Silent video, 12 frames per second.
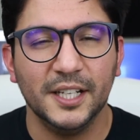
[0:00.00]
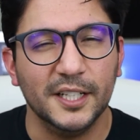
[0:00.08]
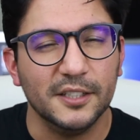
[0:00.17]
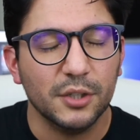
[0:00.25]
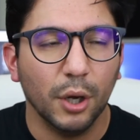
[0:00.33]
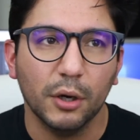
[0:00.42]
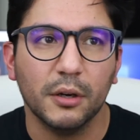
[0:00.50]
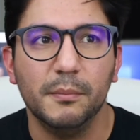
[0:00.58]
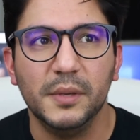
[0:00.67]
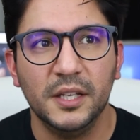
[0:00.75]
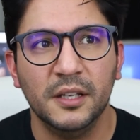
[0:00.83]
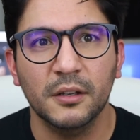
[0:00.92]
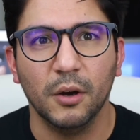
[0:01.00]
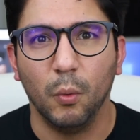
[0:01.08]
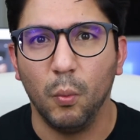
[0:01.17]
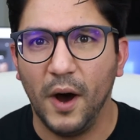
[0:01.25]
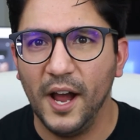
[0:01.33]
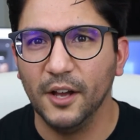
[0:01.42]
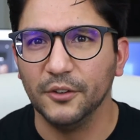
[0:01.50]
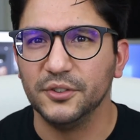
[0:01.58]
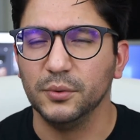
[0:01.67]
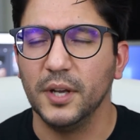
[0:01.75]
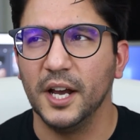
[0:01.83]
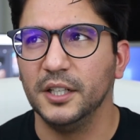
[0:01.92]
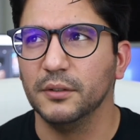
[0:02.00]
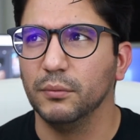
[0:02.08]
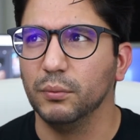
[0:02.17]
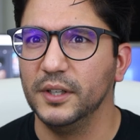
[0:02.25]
and it took me a while to kind of